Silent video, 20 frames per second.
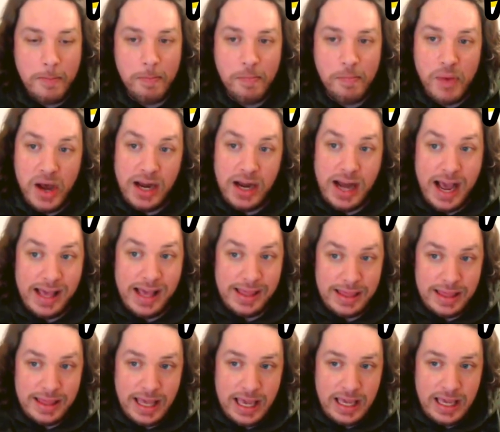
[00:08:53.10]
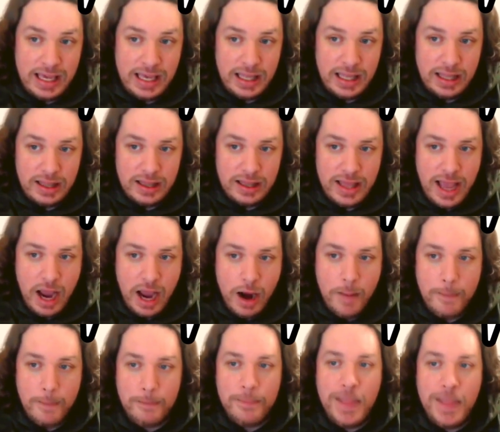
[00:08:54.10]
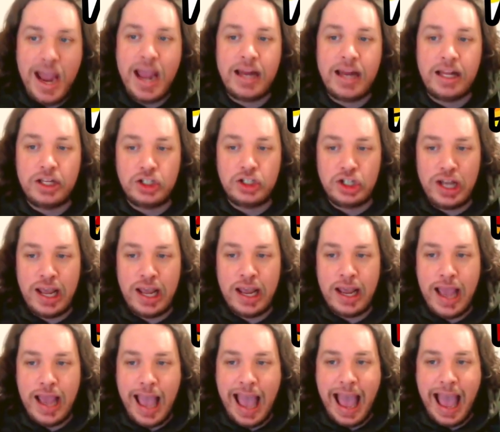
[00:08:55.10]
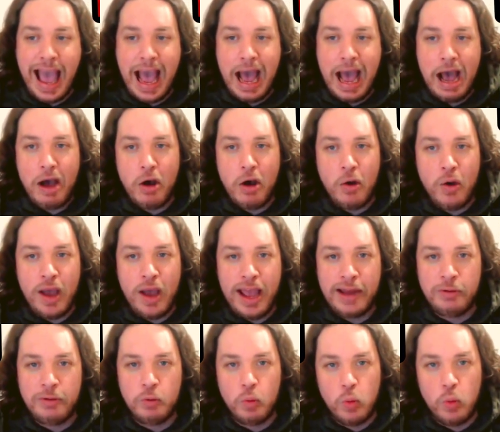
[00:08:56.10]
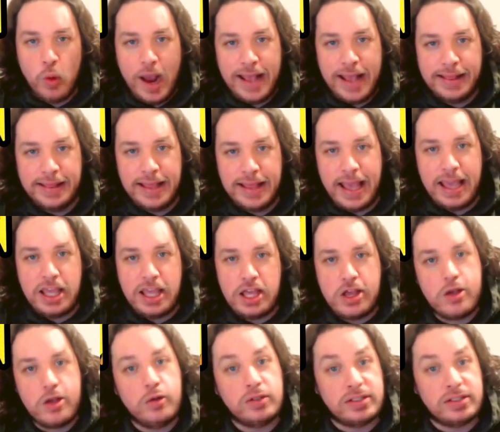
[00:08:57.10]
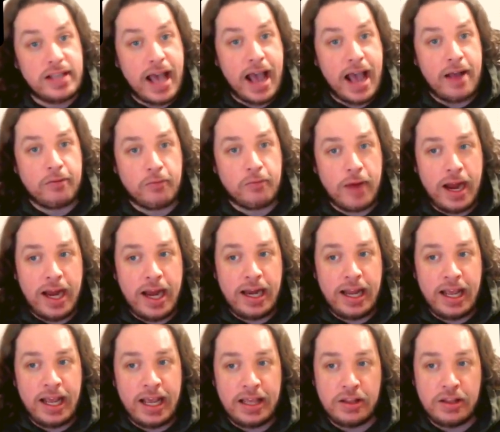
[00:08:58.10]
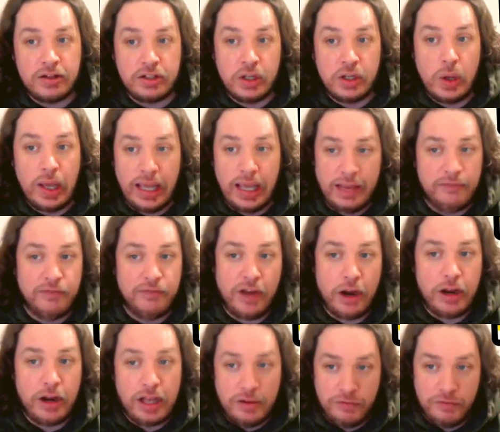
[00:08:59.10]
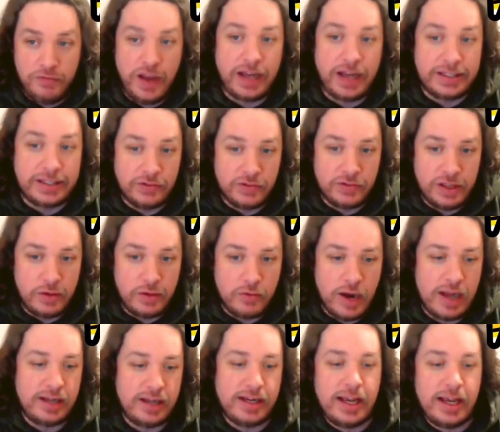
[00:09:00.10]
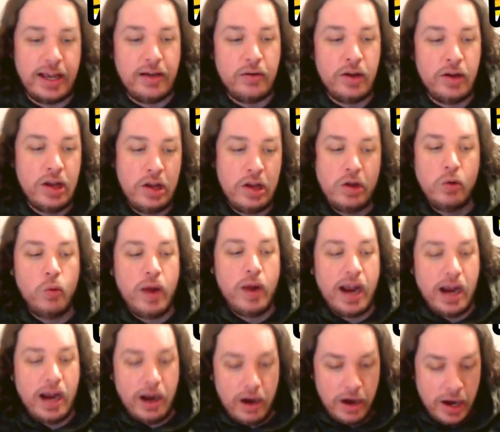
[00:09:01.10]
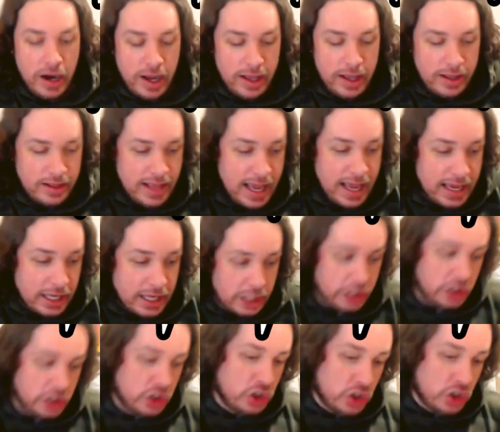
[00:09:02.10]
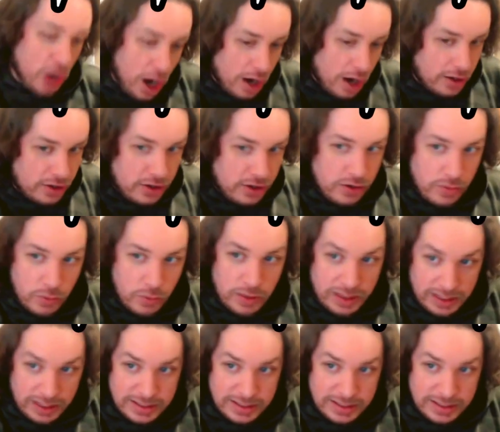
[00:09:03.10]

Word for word: but I think they are managing how and when they use that rating, and they're doing it very effectively right now, where they can shock you with